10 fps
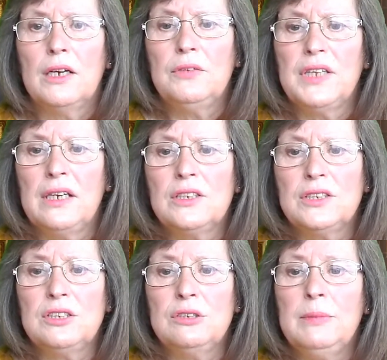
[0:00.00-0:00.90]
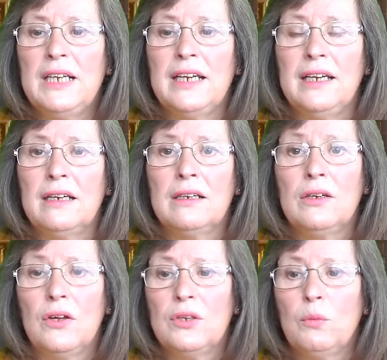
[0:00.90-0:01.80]
Over the last two millennia,
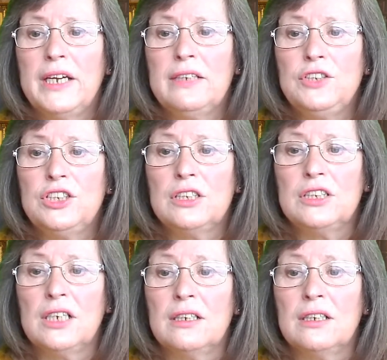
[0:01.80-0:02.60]
the way of church